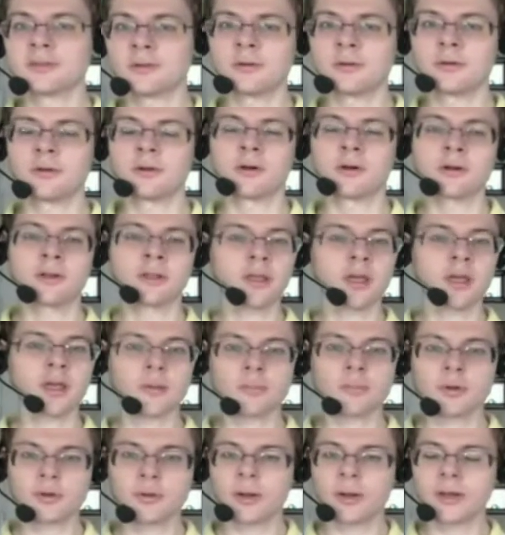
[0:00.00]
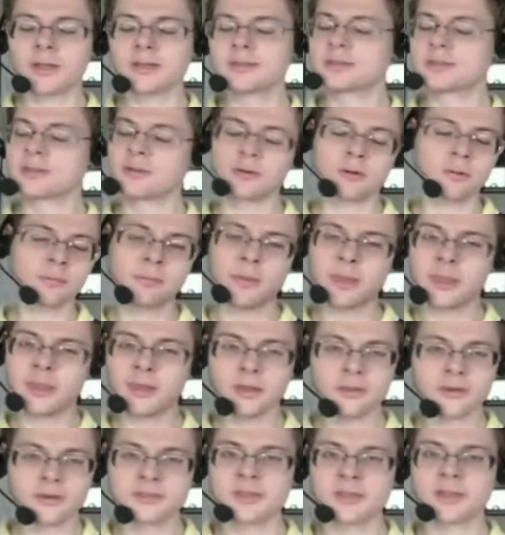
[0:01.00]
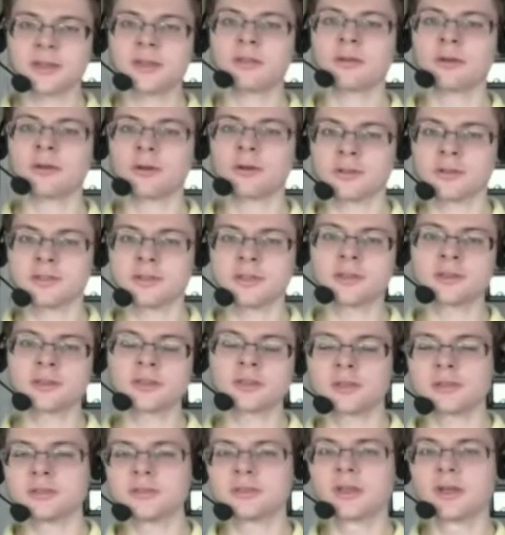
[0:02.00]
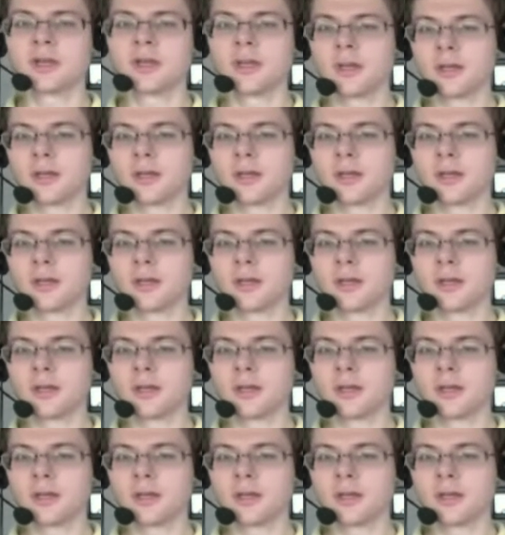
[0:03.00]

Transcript: or Camp Quest or many other secular organizations